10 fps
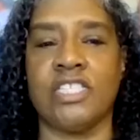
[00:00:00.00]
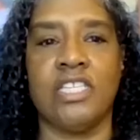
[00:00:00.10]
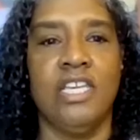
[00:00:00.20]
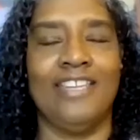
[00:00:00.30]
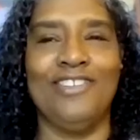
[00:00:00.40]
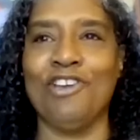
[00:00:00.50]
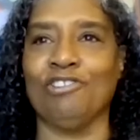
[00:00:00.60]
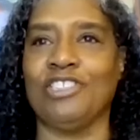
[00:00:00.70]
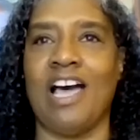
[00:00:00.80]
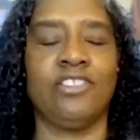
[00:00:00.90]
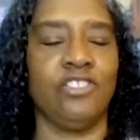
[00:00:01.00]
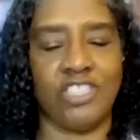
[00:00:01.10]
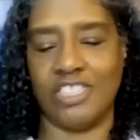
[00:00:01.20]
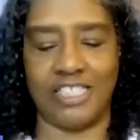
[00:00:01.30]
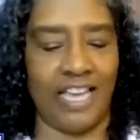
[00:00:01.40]
just, and you know, doctors
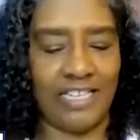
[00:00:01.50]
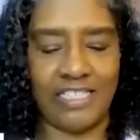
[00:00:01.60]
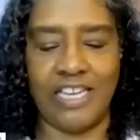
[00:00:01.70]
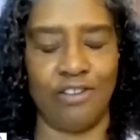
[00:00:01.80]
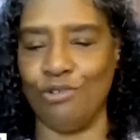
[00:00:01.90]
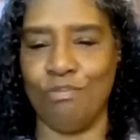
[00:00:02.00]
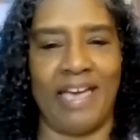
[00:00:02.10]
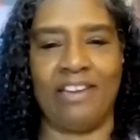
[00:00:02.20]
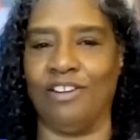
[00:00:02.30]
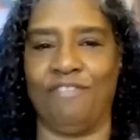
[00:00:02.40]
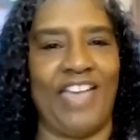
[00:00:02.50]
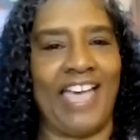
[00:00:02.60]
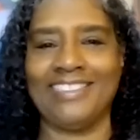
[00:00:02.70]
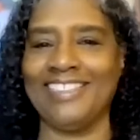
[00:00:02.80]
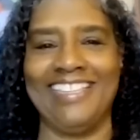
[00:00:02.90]
just kind of tell you matter of
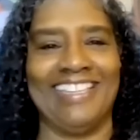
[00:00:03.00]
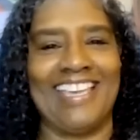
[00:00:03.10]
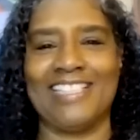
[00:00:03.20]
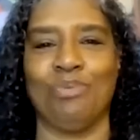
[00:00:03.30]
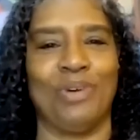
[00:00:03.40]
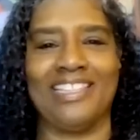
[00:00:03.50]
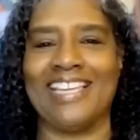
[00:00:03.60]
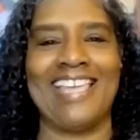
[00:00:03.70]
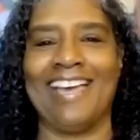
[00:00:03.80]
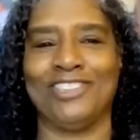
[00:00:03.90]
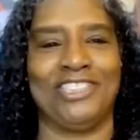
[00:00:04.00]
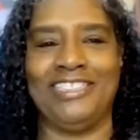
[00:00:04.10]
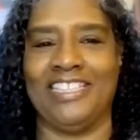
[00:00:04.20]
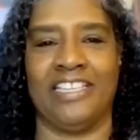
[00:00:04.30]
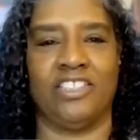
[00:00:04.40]
factly, and that's how
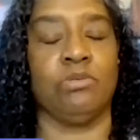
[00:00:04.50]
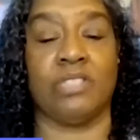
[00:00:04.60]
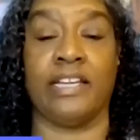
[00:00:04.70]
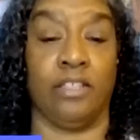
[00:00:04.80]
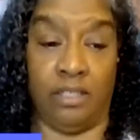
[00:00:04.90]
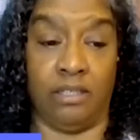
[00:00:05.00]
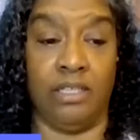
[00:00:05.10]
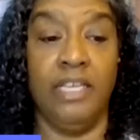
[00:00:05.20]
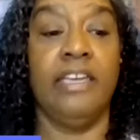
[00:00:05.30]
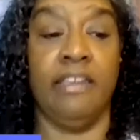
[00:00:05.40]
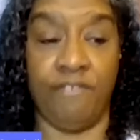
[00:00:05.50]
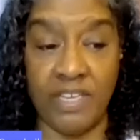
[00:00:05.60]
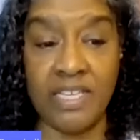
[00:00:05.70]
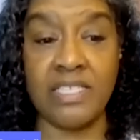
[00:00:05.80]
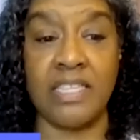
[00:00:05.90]
she did it. She was like, look, if
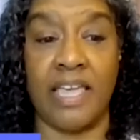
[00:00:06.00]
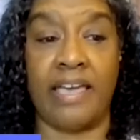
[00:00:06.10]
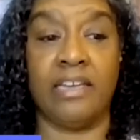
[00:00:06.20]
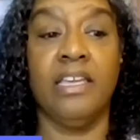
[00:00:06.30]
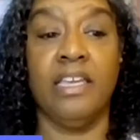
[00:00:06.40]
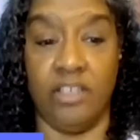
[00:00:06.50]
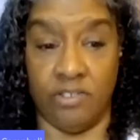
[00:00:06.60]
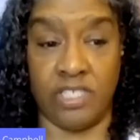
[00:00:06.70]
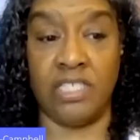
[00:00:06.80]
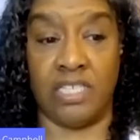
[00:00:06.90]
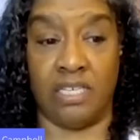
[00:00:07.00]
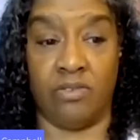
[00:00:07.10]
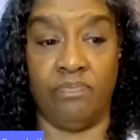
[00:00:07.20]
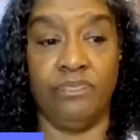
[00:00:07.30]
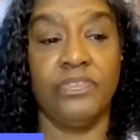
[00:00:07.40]
it is that, here's the
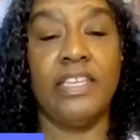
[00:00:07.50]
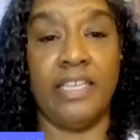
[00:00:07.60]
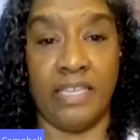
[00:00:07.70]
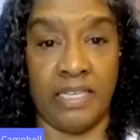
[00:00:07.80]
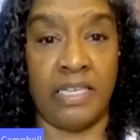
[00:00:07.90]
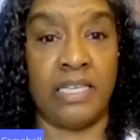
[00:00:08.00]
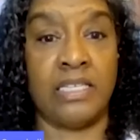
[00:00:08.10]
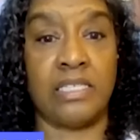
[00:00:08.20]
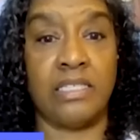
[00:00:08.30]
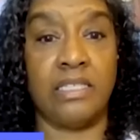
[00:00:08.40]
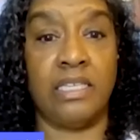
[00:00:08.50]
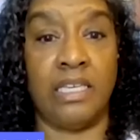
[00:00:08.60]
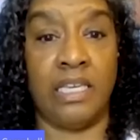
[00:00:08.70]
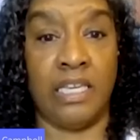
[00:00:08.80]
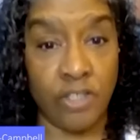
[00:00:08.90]
deal. It is
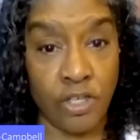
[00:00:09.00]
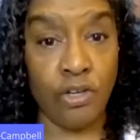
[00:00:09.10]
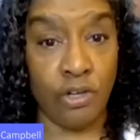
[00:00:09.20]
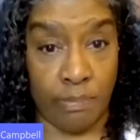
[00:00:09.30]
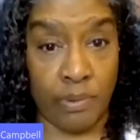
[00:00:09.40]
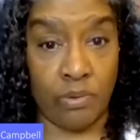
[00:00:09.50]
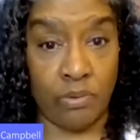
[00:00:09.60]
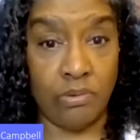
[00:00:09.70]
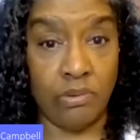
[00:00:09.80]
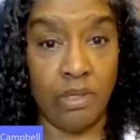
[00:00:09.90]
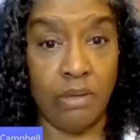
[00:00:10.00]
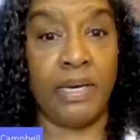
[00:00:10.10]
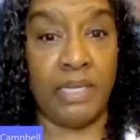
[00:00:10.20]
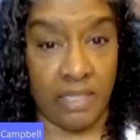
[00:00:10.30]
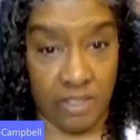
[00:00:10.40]
incurable,
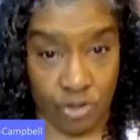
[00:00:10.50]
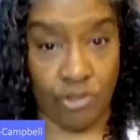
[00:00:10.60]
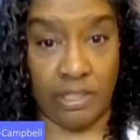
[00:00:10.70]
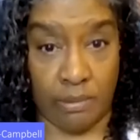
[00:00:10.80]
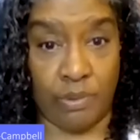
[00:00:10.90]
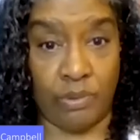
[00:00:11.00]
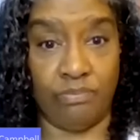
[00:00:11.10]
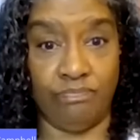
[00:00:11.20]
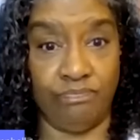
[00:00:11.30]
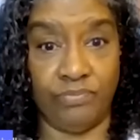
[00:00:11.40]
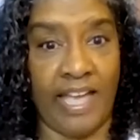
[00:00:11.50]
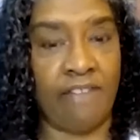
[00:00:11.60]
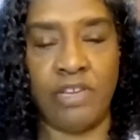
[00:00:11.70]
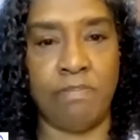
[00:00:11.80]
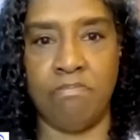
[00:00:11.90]
but it is treatable.
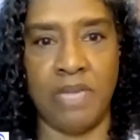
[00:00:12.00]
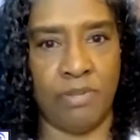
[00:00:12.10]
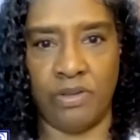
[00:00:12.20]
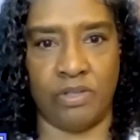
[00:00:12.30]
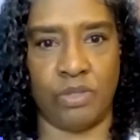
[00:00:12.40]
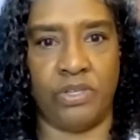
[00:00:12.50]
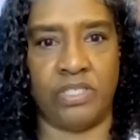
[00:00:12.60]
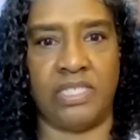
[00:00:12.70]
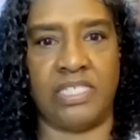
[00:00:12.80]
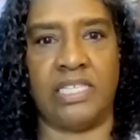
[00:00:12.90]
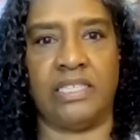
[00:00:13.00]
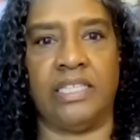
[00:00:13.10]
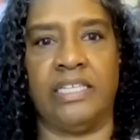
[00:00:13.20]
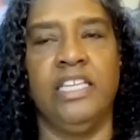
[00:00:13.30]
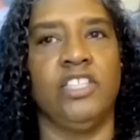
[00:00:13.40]
I remember those words
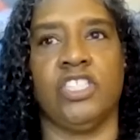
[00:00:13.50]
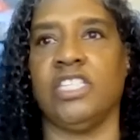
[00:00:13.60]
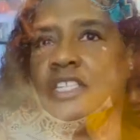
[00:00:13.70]
distinctly. She